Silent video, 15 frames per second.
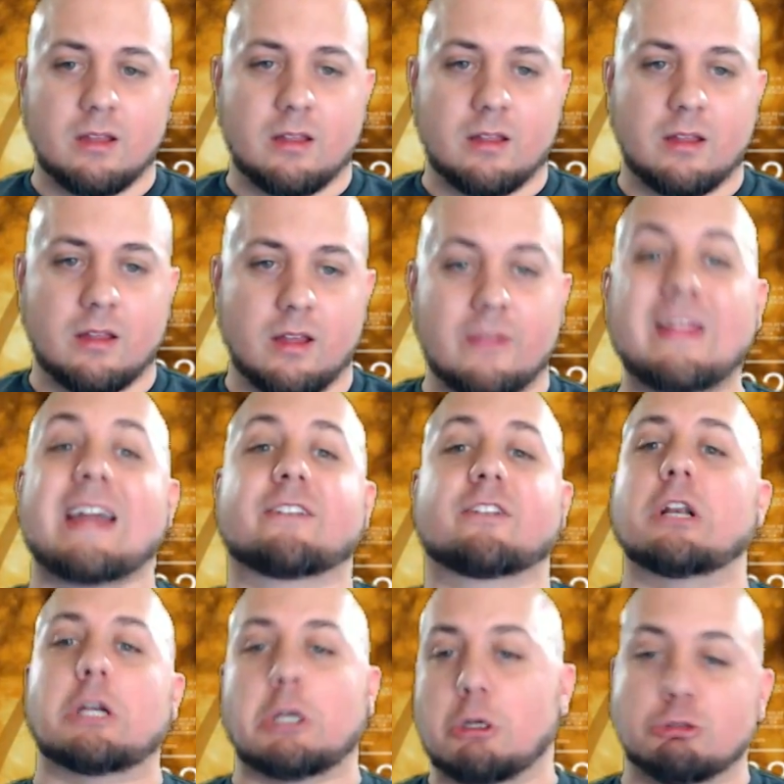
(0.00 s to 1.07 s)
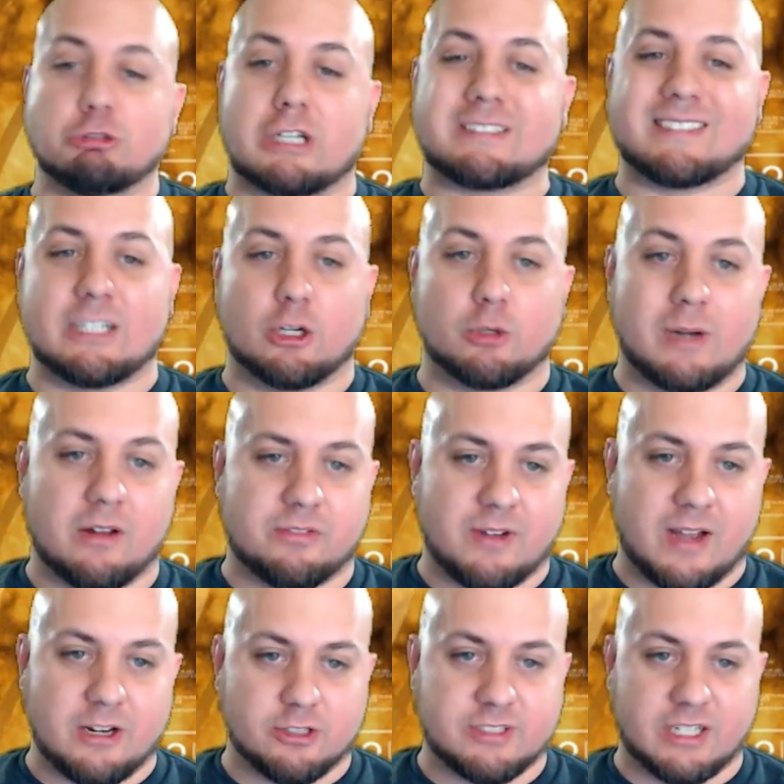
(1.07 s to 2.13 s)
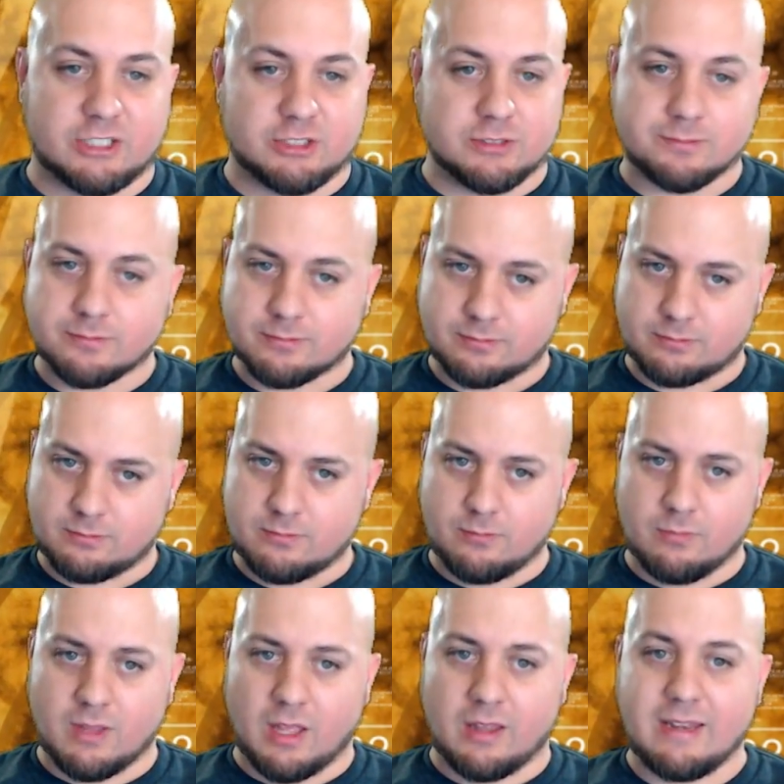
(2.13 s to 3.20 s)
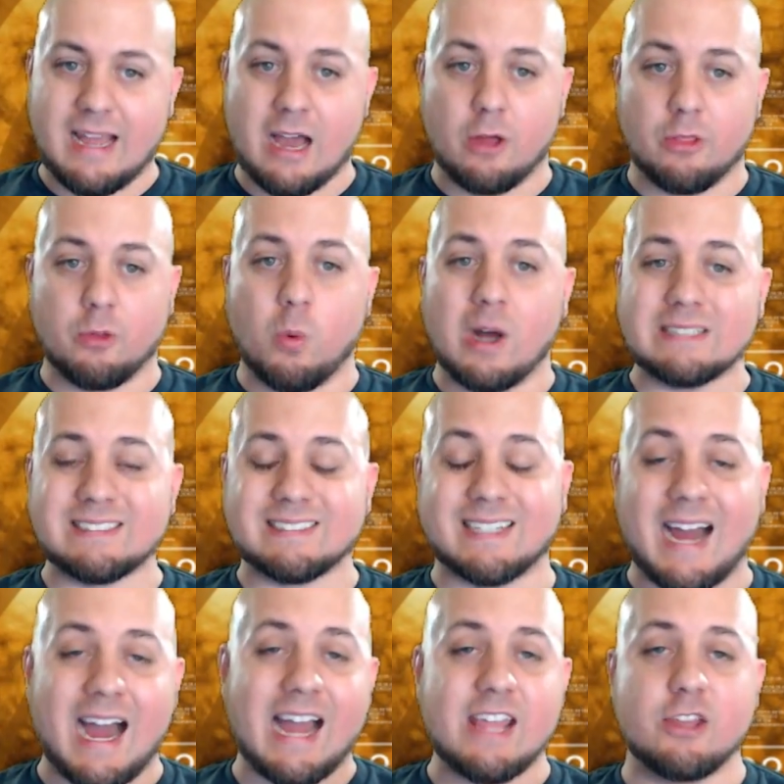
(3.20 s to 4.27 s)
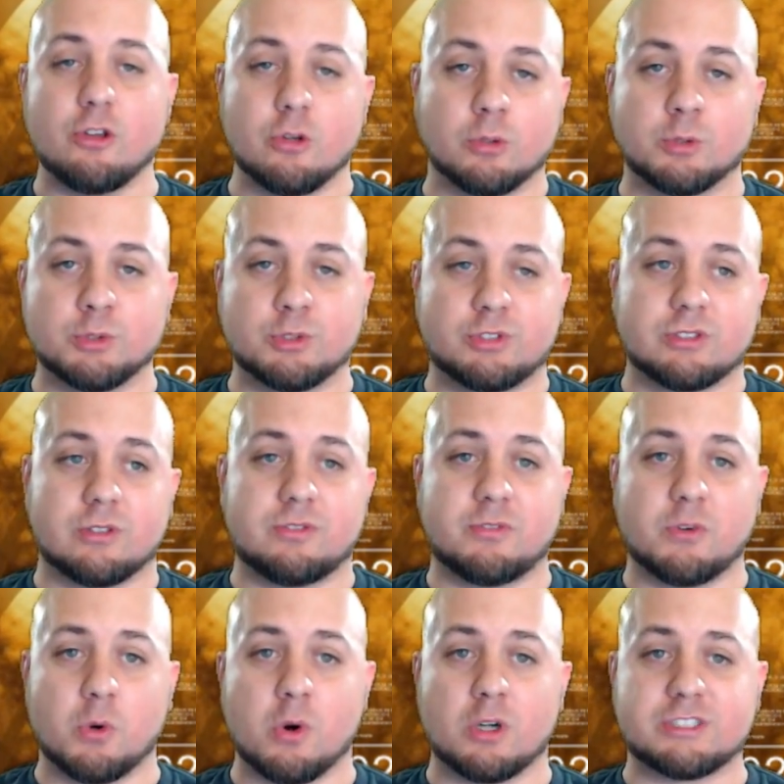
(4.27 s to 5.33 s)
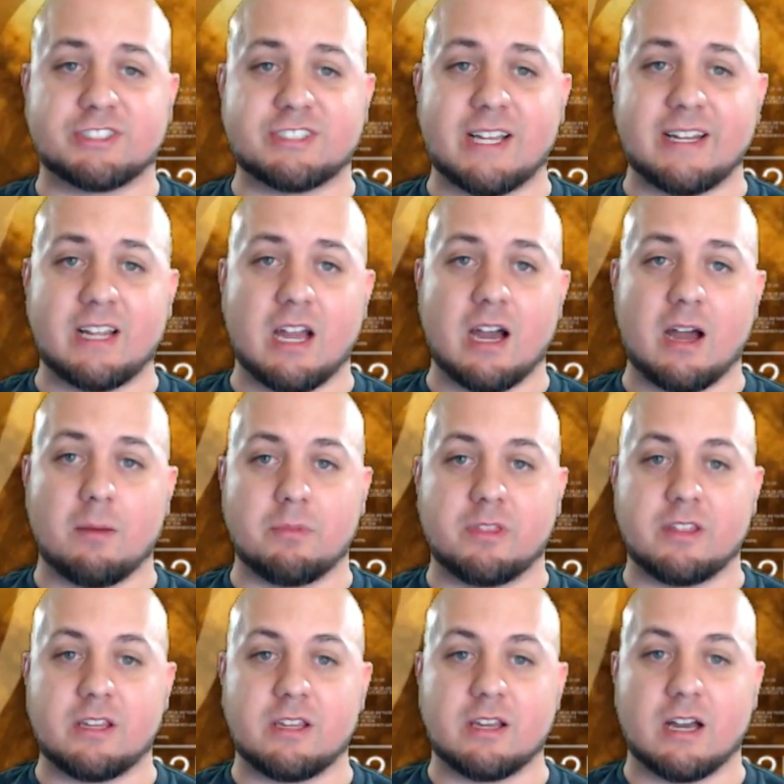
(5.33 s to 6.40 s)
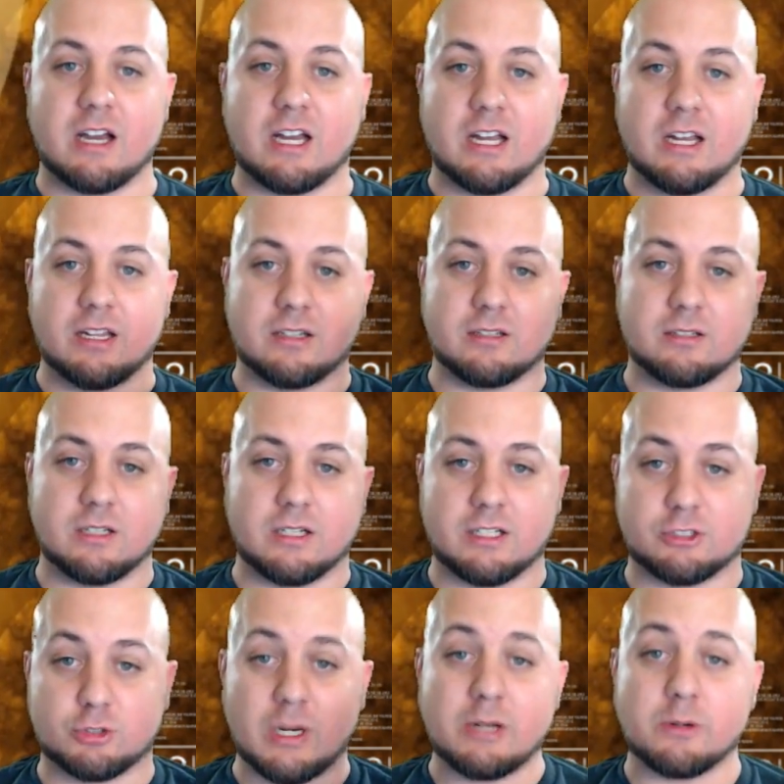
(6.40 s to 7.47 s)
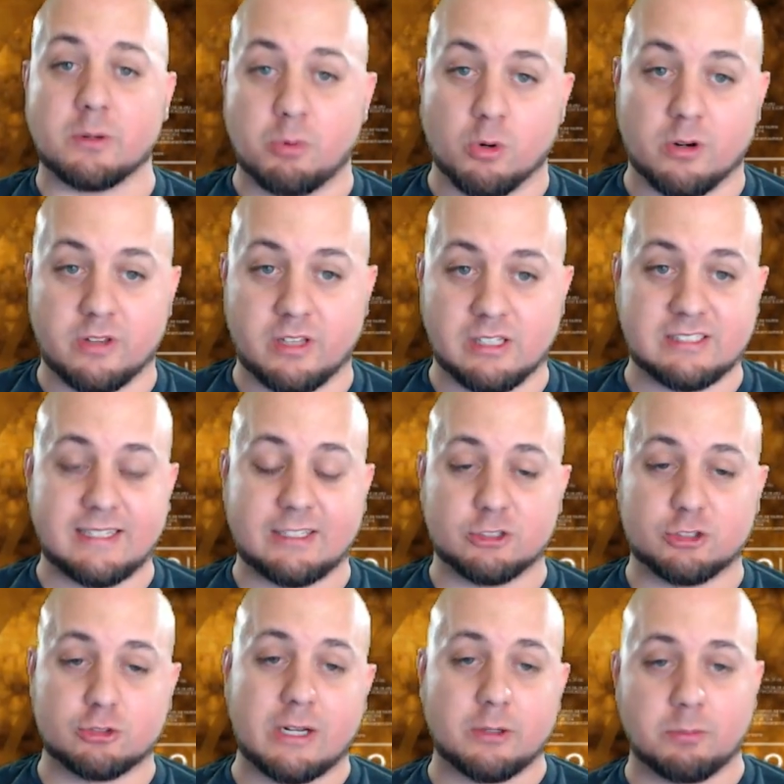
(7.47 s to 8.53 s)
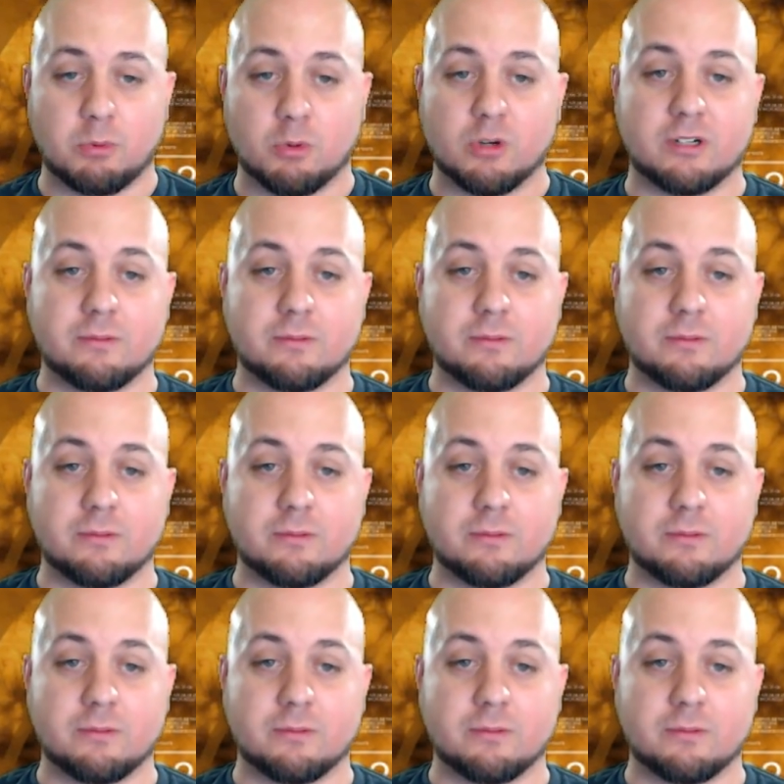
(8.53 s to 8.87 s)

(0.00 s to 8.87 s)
And that concludes our single route finder section. Now, the ones that I use for setting up the trade report, the Elite Dangerous trade report,